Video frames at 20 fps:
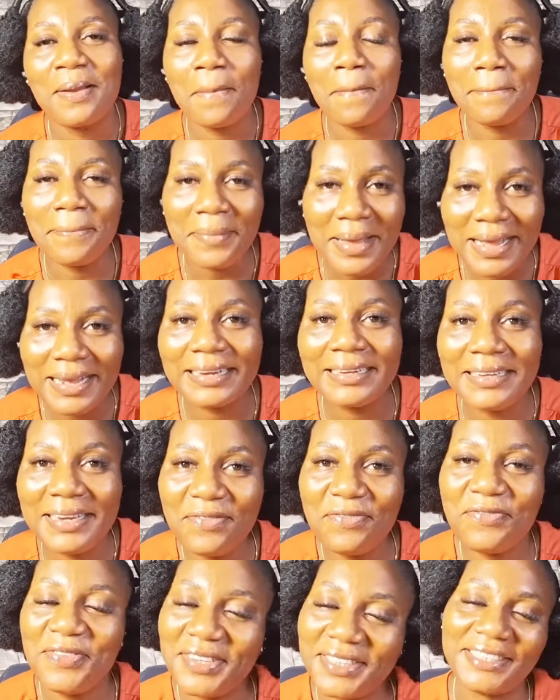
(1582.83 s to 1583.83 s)

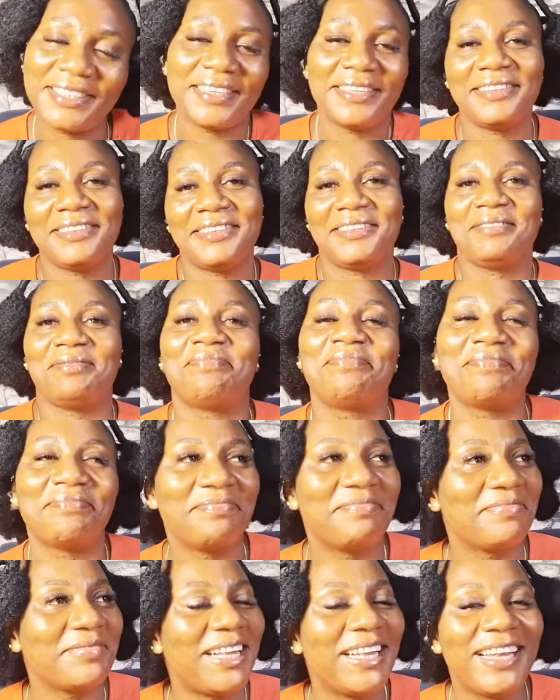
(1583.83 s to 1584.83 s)
Magnificent.
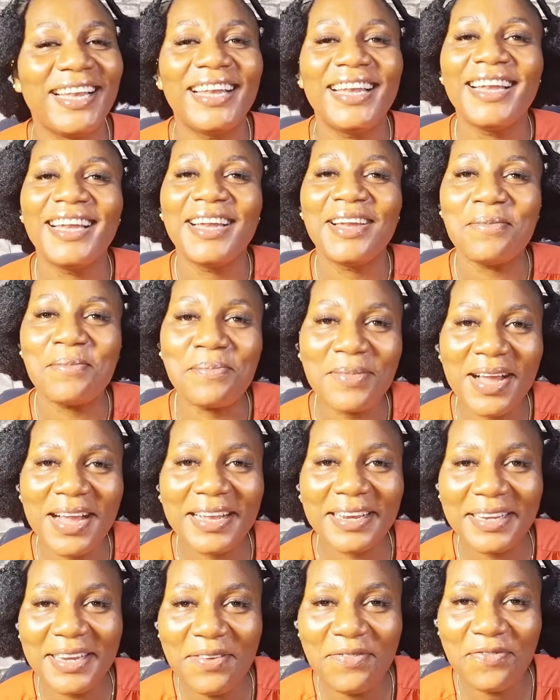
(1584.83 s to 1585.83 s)

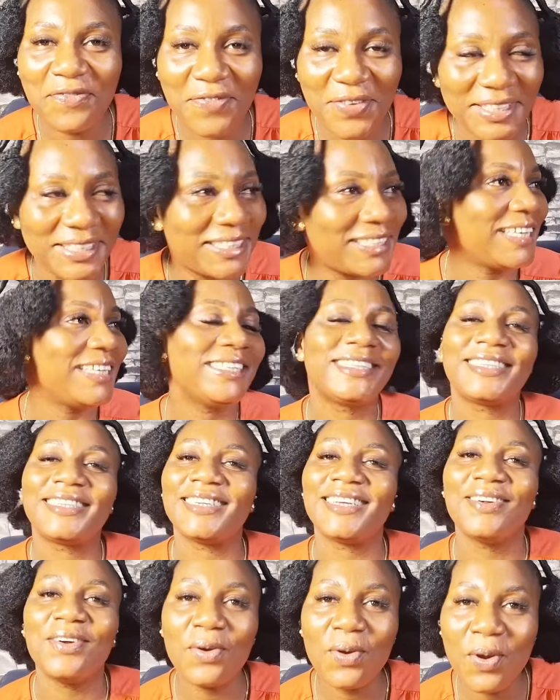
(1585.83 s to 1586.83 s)

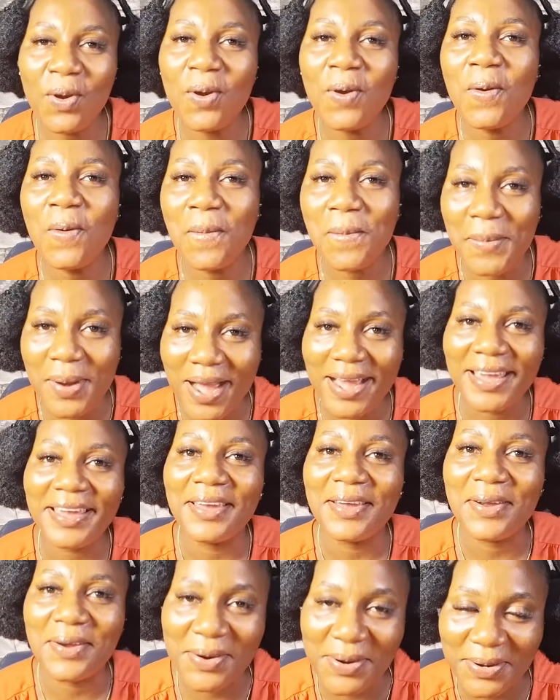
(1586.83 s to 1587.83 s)
Magnificent. Oh my
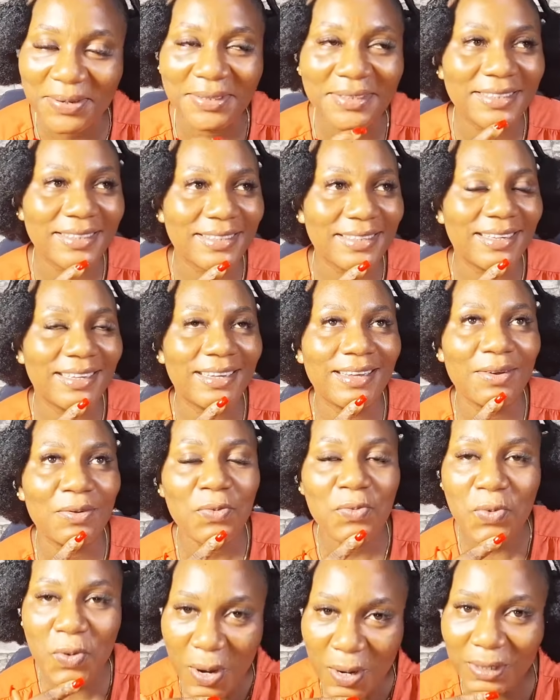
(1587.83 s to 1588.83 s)
god,
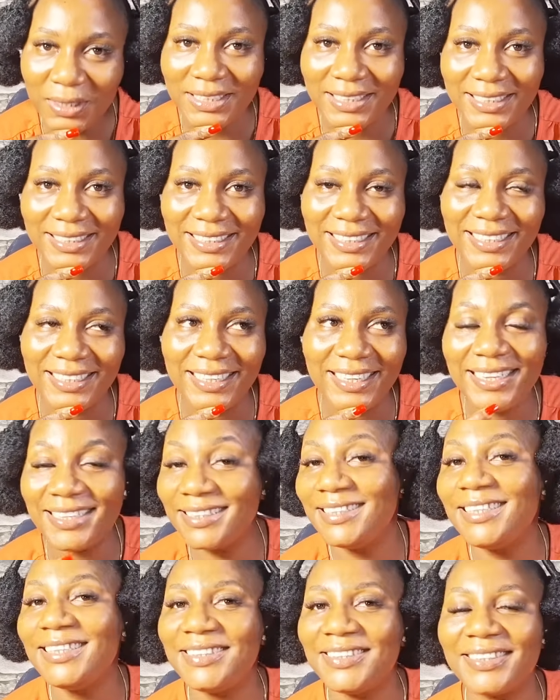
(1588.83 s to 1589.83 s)
what
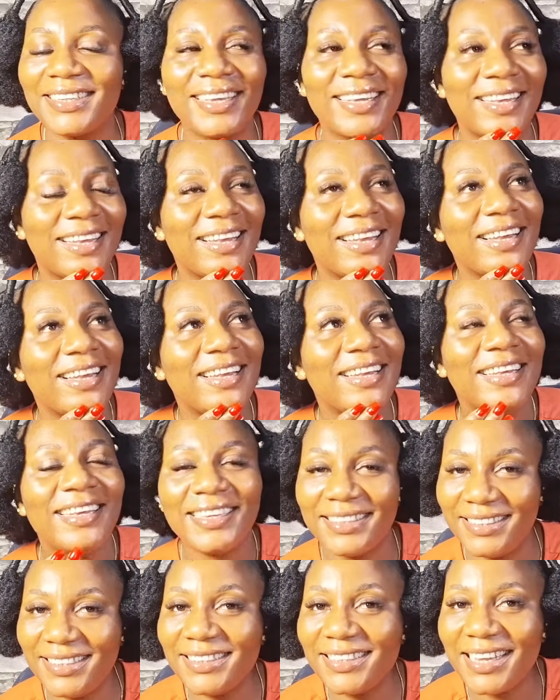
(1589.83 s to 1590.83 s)
is this?
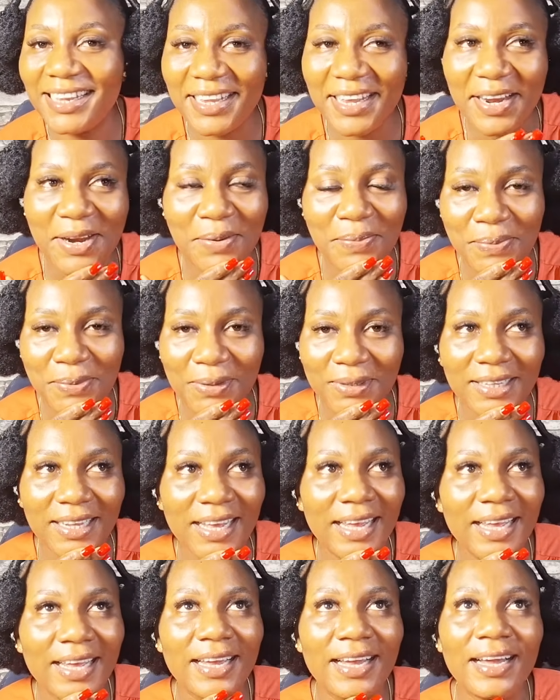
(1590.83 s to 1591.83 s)
Is this an airport?
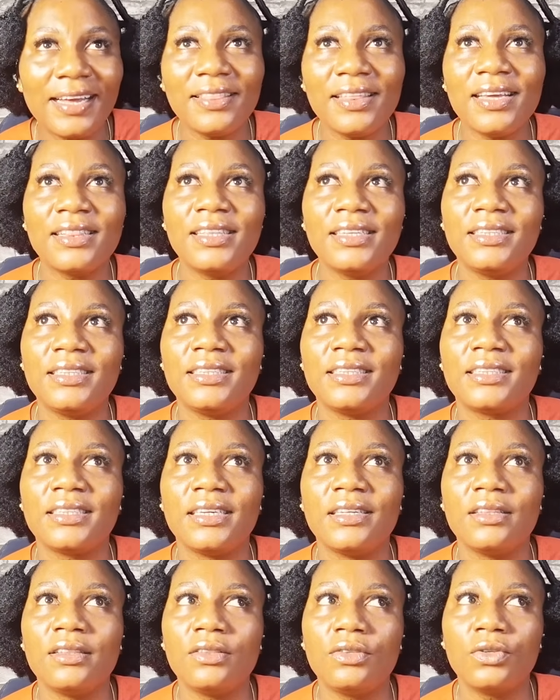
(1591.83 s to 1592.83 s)
Like, I think this is
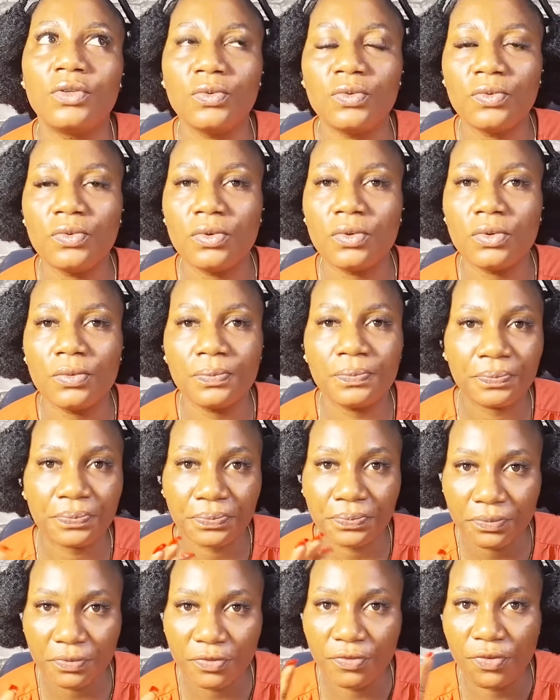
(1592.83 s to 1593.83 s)
in 2
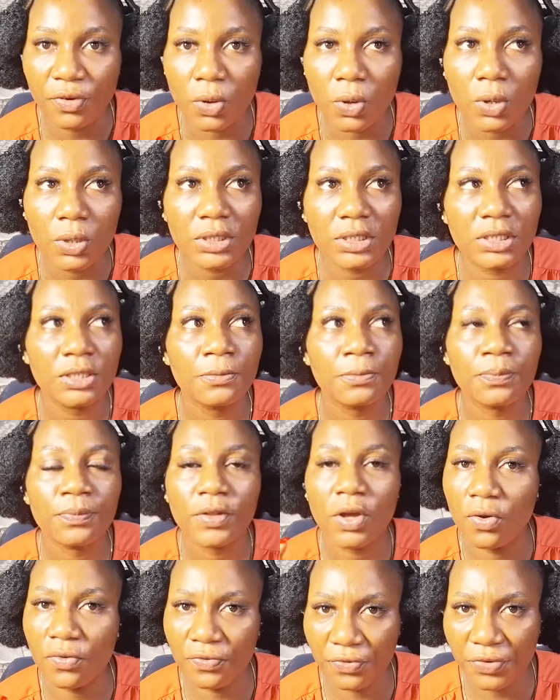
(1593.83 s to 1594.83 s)
floors
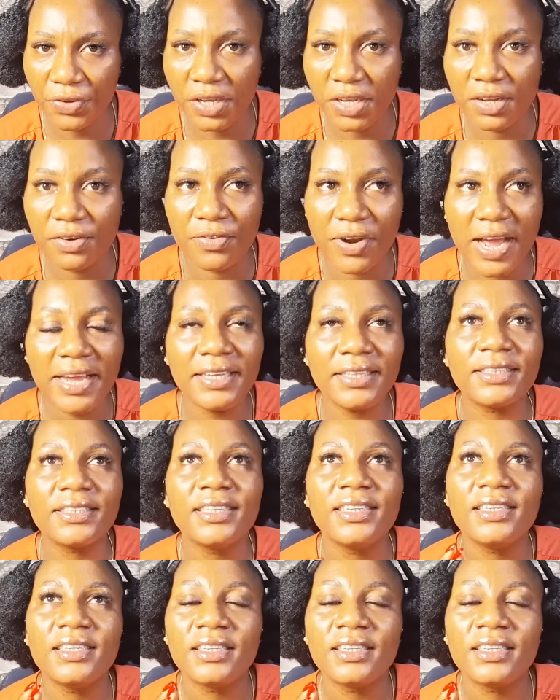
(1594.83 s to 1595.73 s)
or 3, right?